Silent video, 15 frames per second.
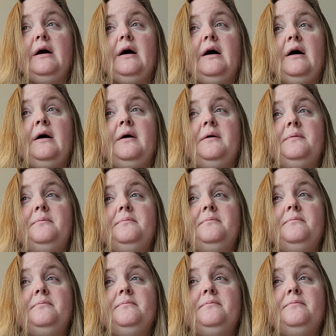Um,
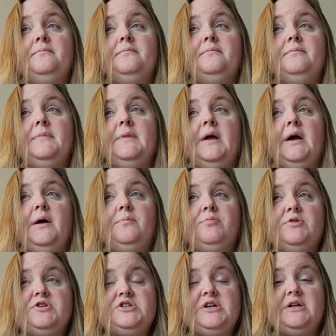I
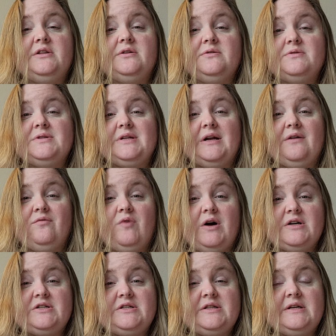appreciate those that have
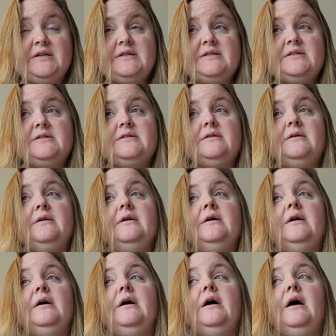watched this.
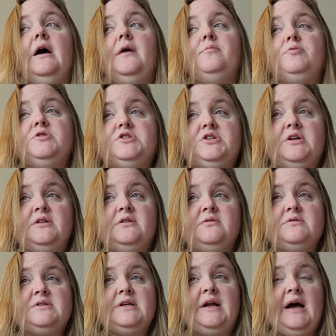I appreciate
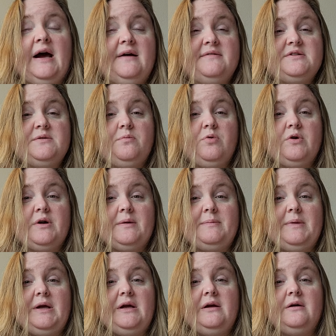those that have supported
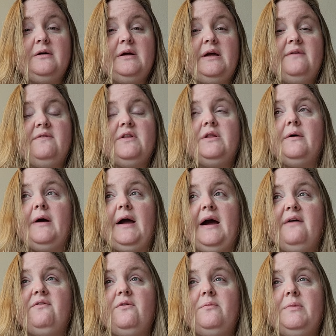me, even though I
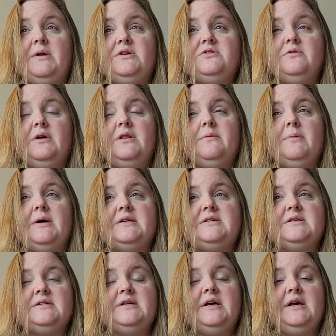haven't been doing the best
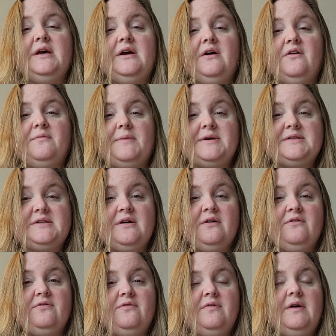at taking care of myself.